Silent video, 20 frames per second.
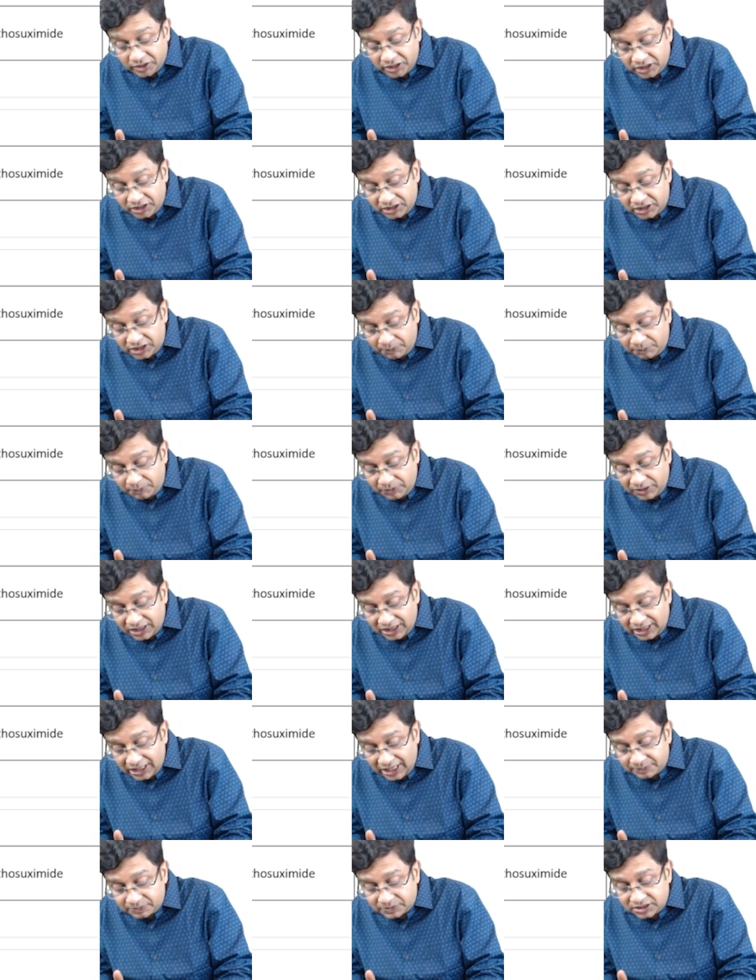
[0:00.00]
in
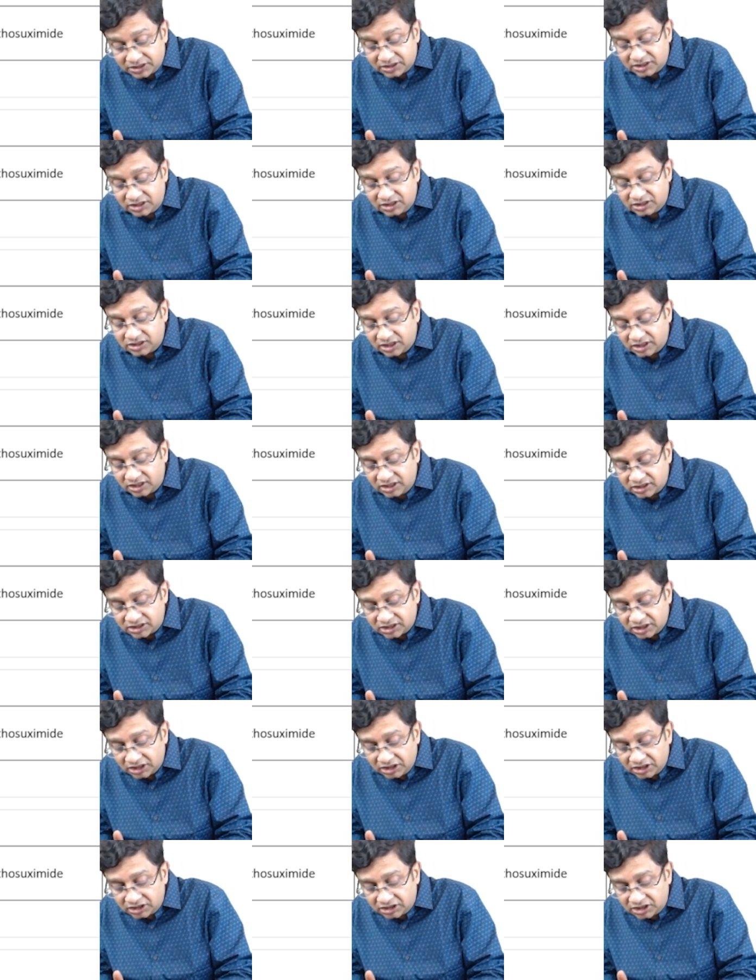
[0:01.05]
typical absent seizure is
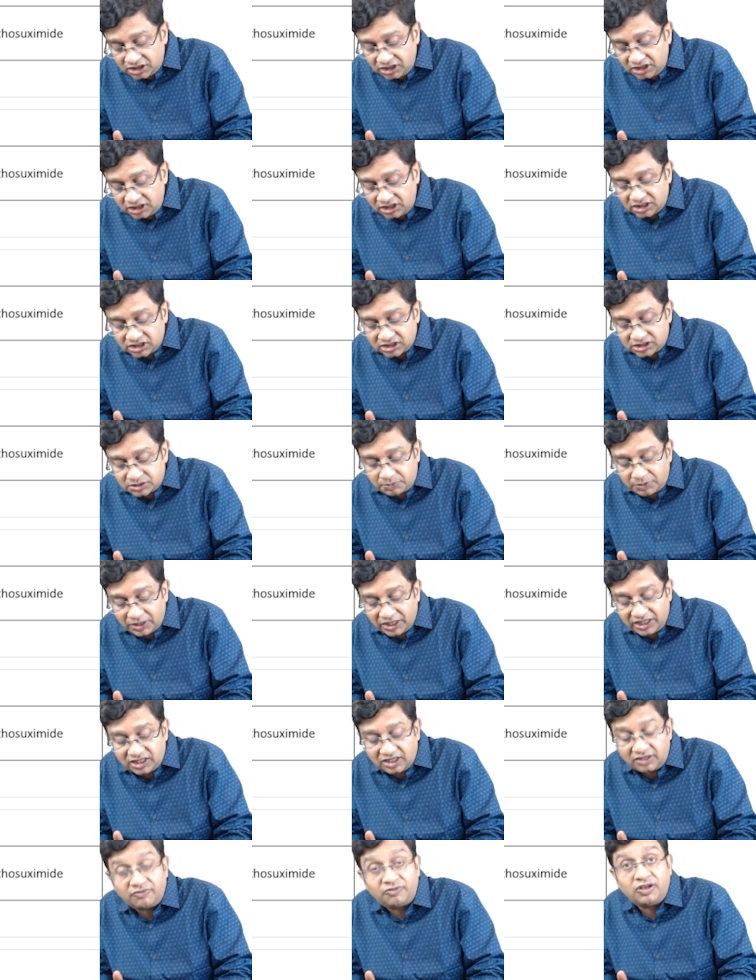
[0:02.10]
3 Hz
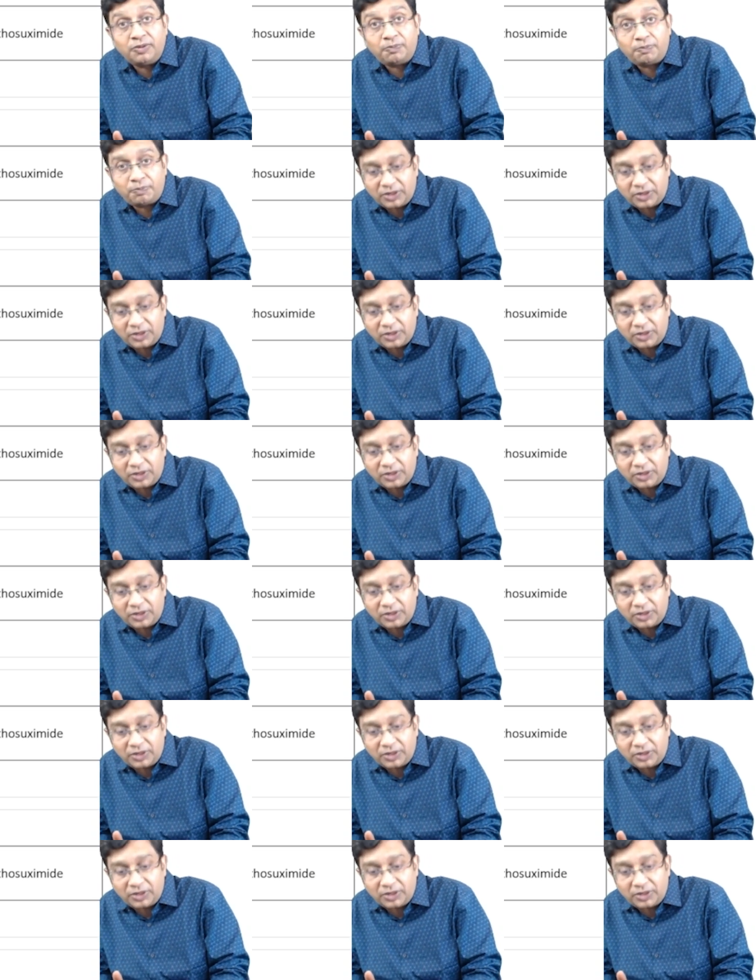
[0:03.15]
spike and wave